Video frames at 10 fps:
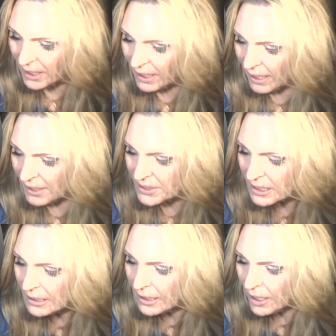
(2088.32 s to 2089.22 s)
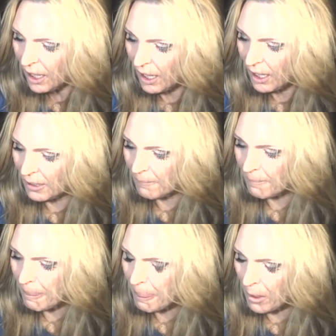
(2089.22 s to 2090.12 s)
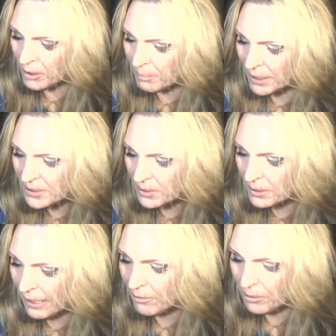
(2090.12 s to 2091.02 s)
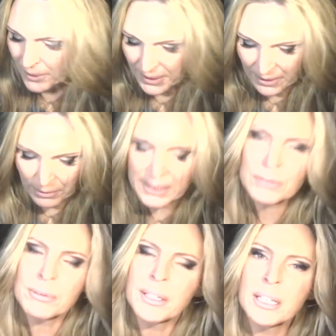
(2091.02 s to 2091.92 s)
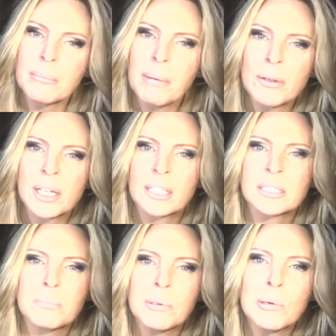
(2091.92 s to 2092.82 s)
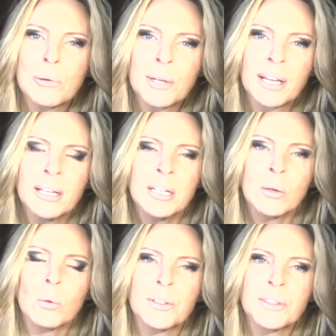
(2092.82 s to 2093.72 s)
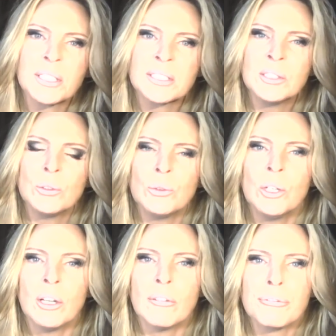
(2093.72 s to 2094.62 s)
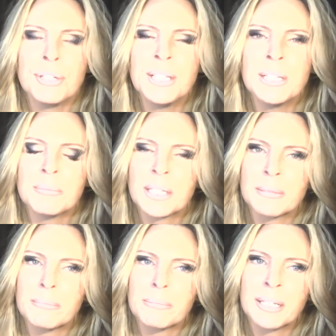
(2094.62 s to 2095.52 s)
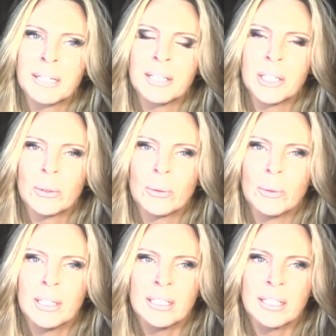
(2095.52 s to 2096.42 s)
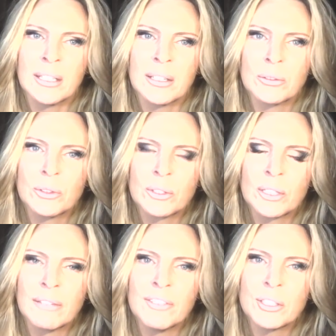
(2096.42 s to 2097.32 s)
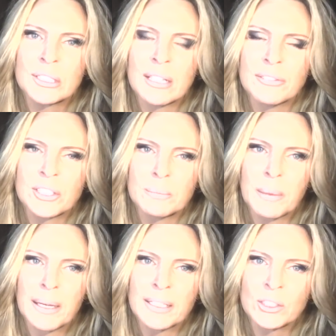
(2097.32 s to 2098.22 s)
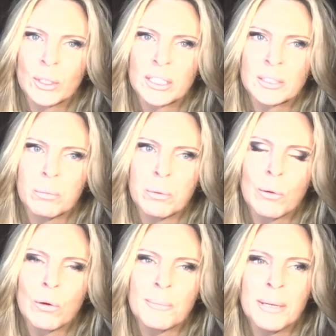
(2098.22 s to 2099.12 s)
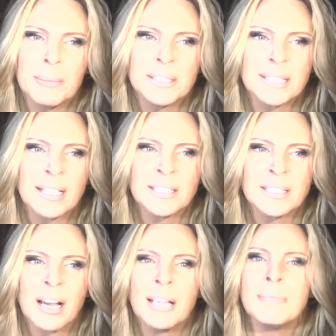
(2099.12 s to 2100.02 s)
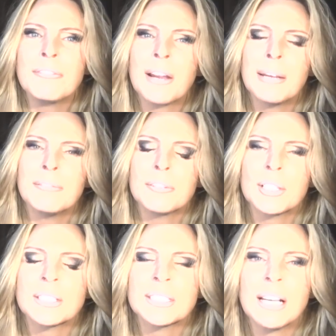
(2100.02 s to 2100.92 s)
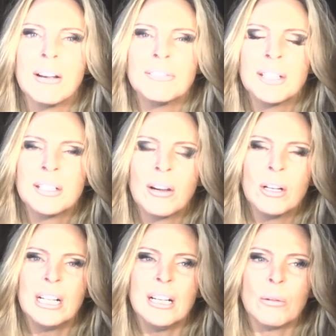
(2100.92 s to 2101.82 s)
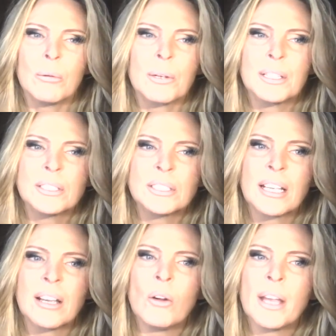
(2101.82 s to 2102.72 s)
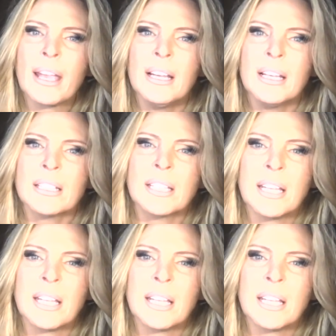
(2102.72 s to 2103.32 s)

And on a mental level, you know, it's really about exploring what this new freedom can bring you. to give yourself space to explore. Maybe set a time frame for yourself, where you say, okay, the